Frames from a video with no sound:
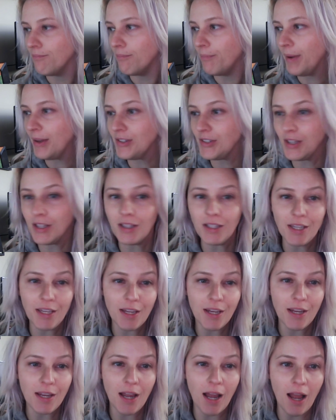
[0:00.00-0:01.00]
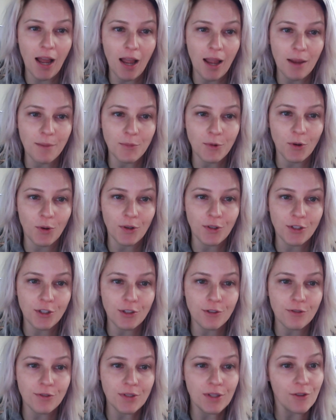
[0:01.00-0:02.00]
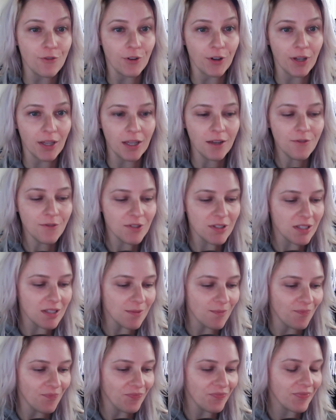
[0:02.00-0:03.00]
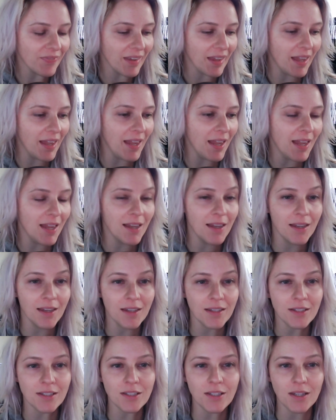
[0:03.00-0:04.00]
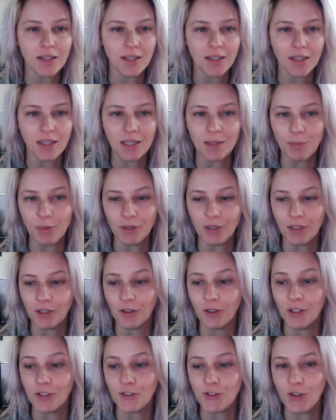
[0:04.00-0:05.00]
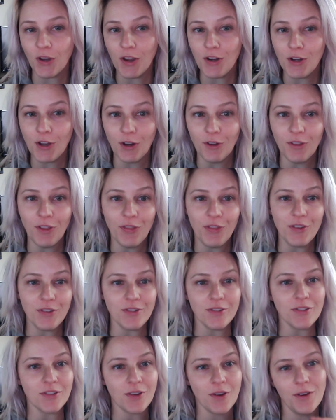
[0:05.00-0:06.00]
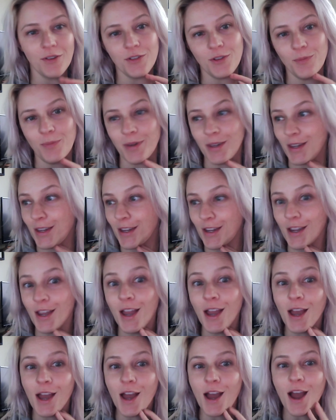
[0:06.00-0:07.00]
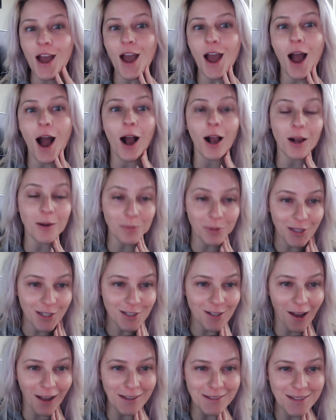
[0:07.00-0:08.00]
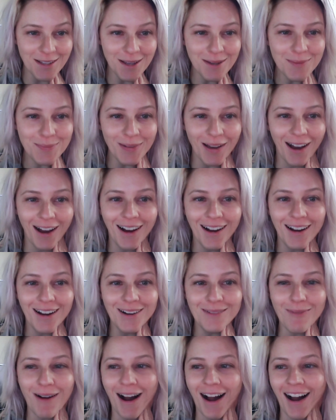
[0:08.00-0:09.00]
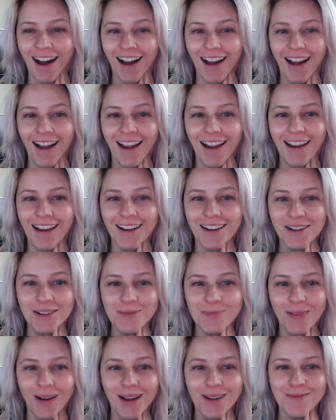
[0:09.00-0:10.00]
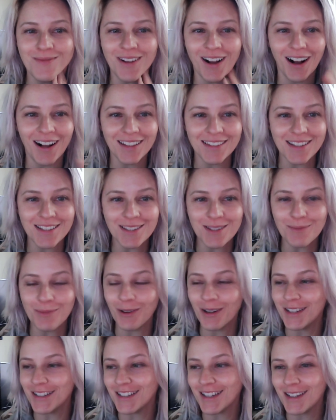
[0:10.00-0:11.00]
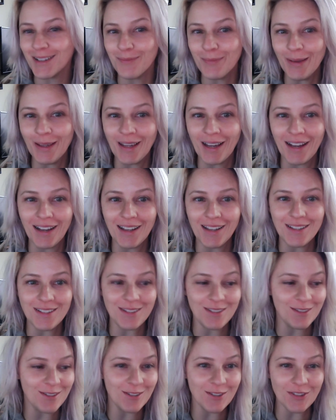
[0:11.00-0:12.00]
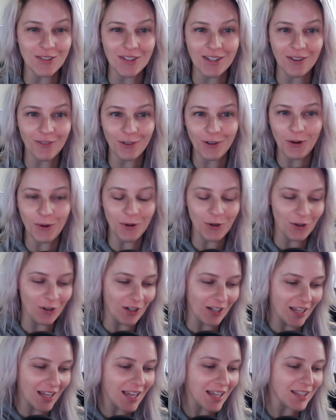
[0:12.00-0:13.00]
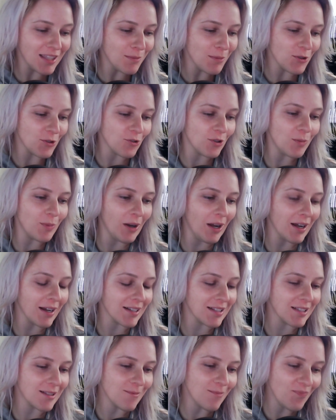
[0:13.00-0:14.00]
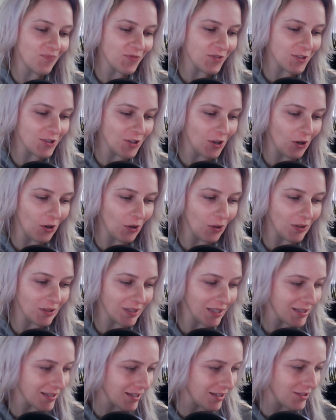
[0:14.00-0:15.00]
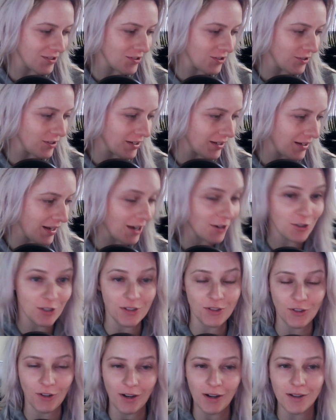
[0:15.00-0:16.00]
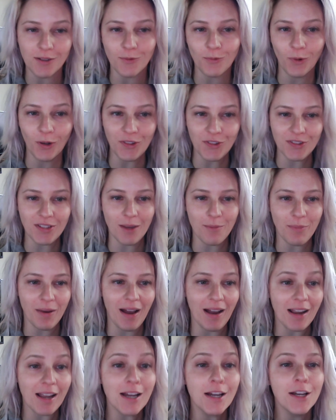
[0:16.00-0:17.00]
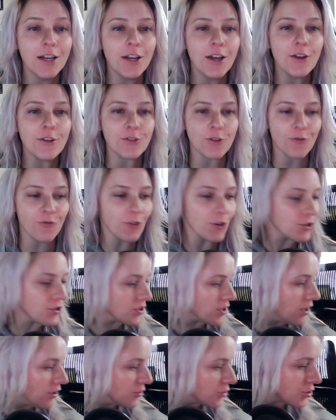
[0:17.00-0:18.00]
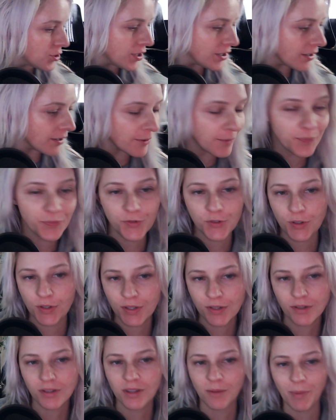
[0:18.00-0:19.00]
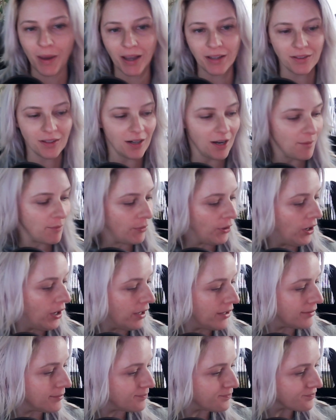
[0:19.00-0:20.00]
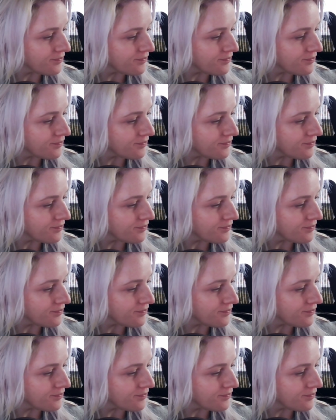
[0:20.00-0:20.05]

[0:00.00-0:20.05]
basically I'm going to use it for gifts and keep a little. And so I know that this is going to be a complete toss-up. I hope I'm not disappointed, because you just never know what you're going to get in the mystery box. So let's get started. Actually, sorry, one step back. So first I'll share, so this is the bag that I bought